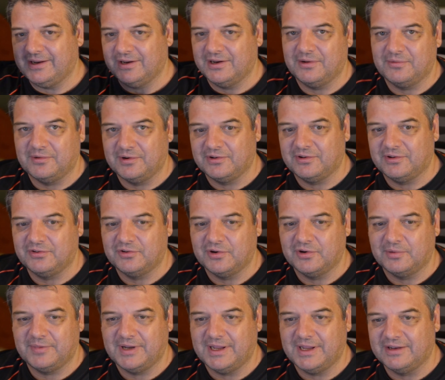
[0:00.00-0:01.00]
You don't want it to
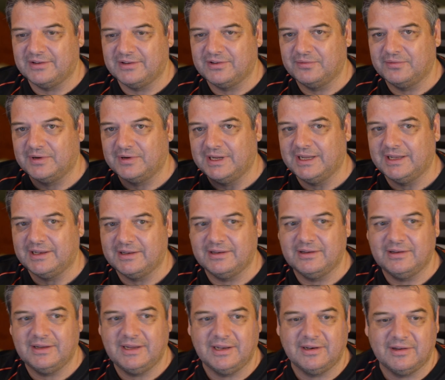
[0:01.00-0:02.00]
drop down, so you want to
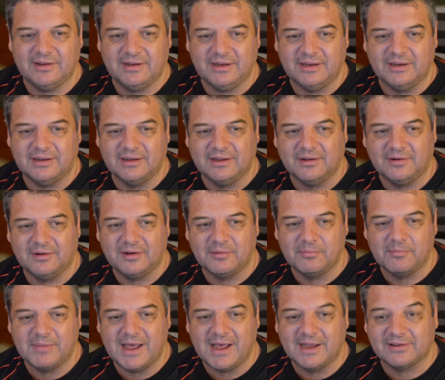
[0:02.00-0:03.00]
hit the
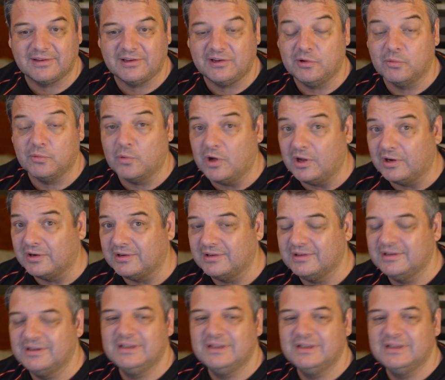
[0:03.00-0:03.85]
mark that you want